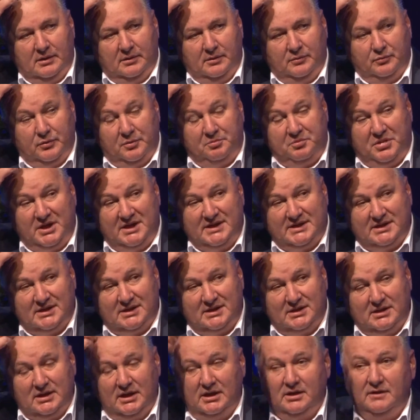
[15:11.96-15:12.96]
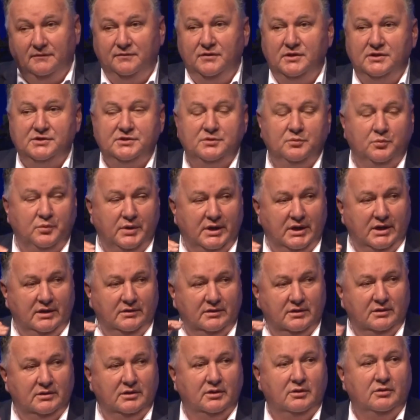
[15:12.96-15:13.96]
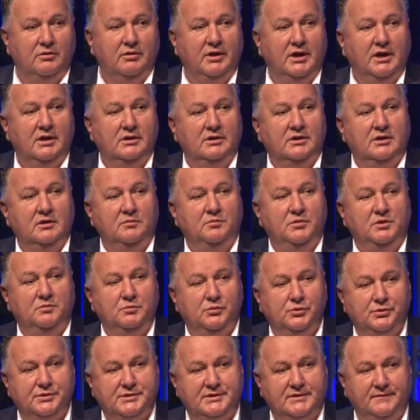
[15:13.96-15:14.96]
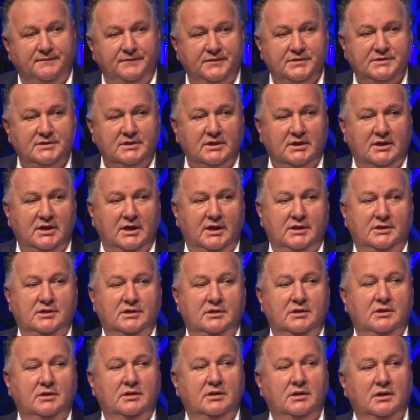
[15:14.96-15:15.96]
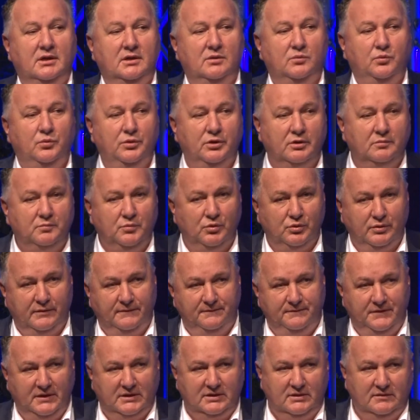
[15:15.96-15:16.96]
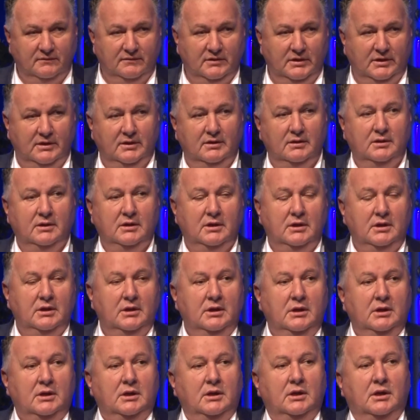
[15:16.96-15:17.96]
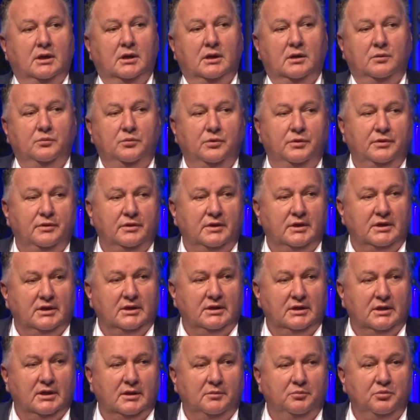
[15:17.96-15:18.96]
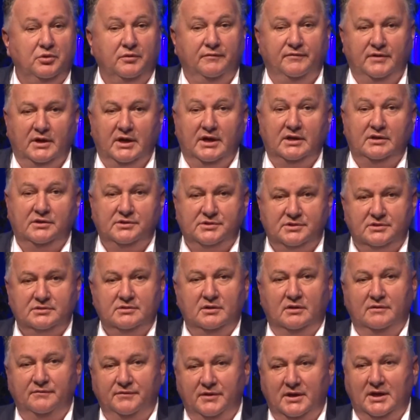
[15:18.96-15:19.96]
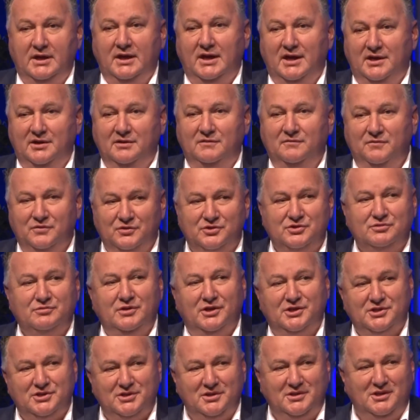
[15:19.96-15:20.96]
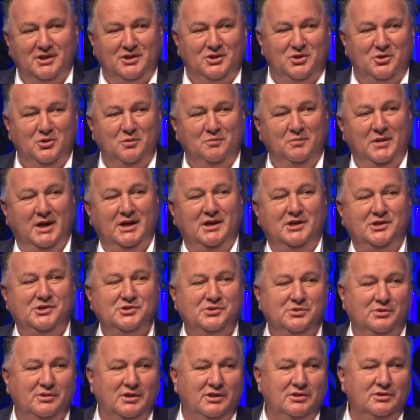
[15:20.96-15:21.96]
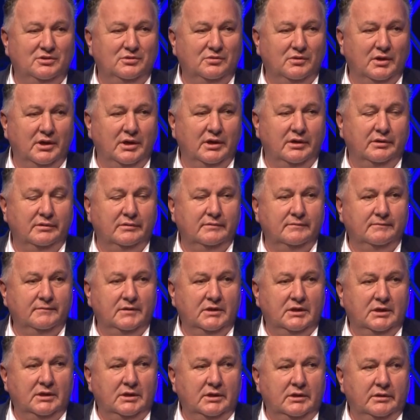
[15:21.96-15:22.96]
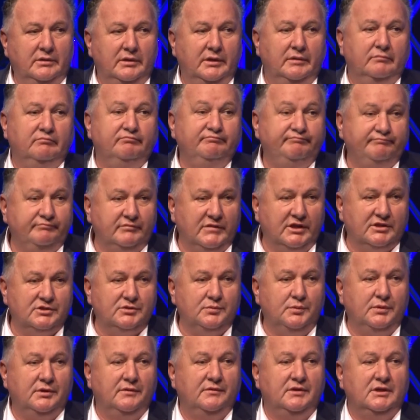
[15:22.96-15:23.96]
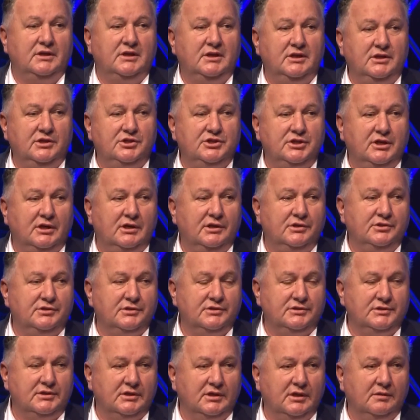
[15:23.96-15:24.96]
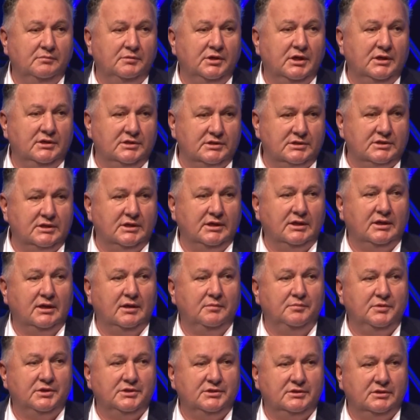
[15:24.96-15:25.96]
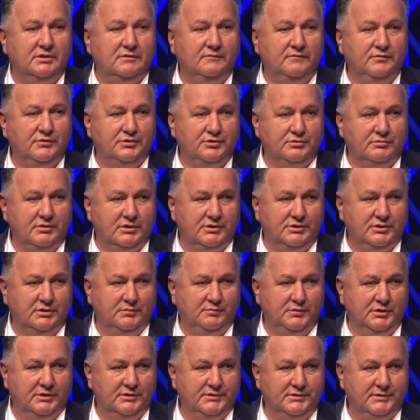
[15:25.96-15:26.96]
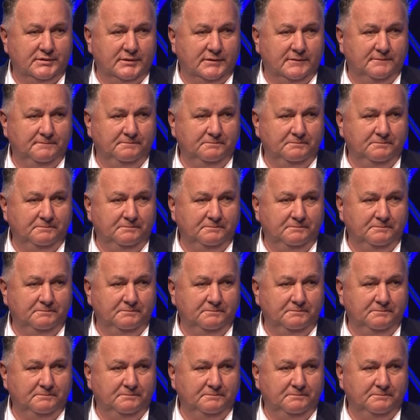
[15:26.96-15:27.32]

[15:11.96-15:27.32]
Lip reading: repeated, and if there's a way that the Crown can be more sophisticated and work more effectively with the providers of the hard infrastructure that you manage or that you own, then that's one of the key challenges that I'm going to take up as an infrastructure minister.